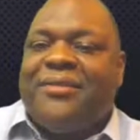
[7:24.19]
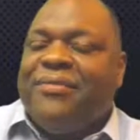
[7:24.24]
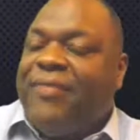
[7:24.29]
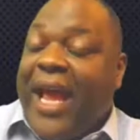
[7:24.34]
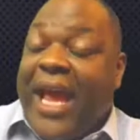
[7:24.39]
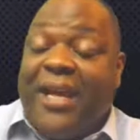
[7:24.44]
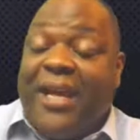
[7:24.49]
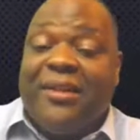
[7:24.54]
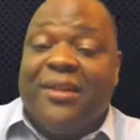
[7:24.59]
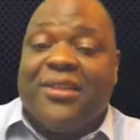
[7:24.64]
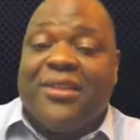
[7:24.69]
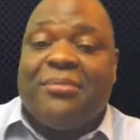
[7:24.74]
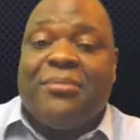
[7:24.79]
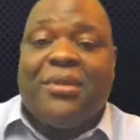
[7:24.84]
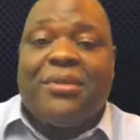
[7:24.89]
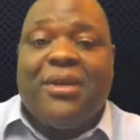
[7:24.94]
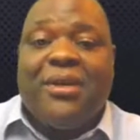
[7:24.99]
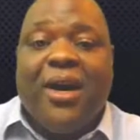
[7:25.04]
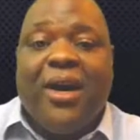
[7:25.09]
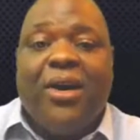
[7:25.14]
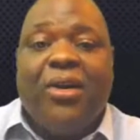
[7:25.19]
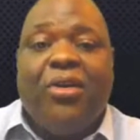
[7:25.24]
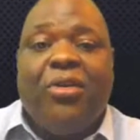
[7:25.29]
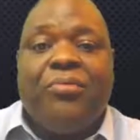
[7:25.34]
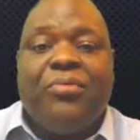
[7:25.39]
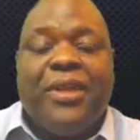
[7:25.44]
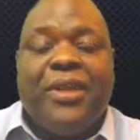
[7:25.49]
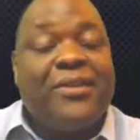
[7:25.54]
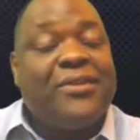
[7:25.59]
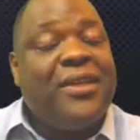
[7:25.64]
vandalism of the
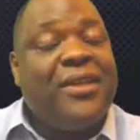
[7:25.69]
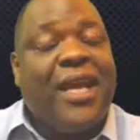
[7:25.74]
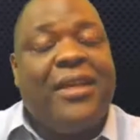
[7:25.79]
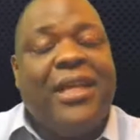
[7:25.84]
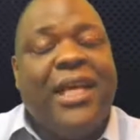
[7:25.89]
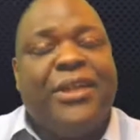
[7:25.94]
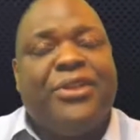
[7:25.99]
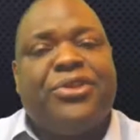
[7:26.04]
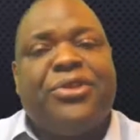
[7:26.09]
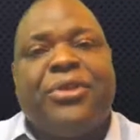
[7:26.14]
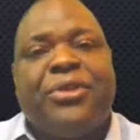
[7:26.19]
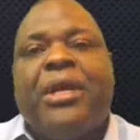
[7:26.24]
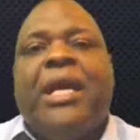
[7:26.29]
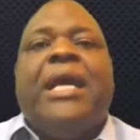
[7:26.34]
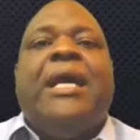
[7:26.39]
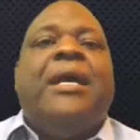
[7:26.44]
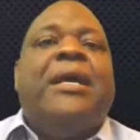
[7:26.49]
home, things of that nature.